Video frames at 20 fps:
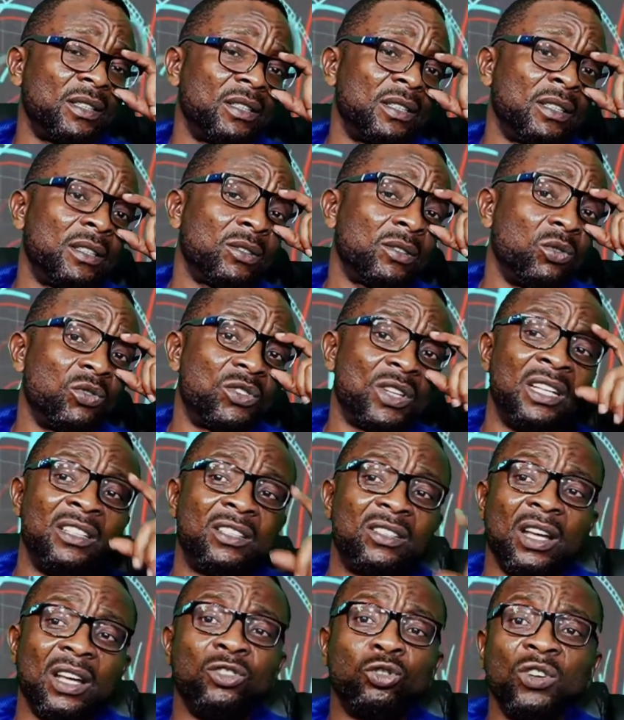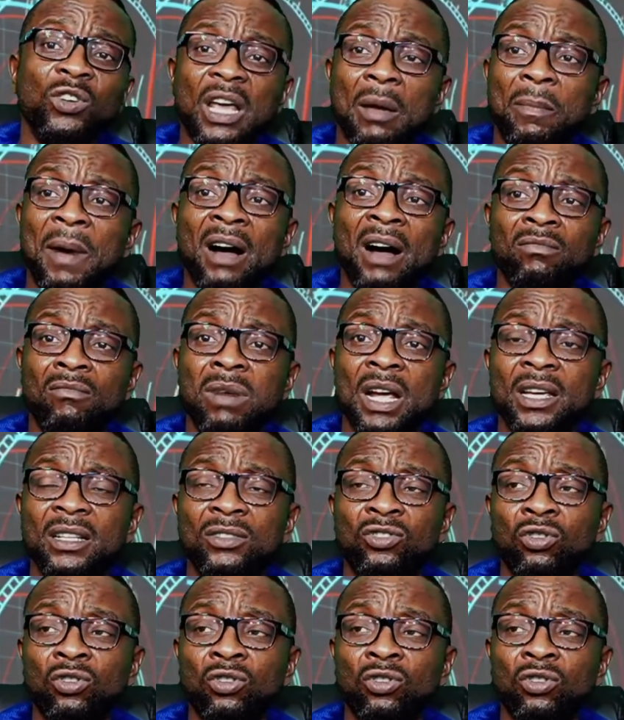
Ko send to tori e ba pe to ba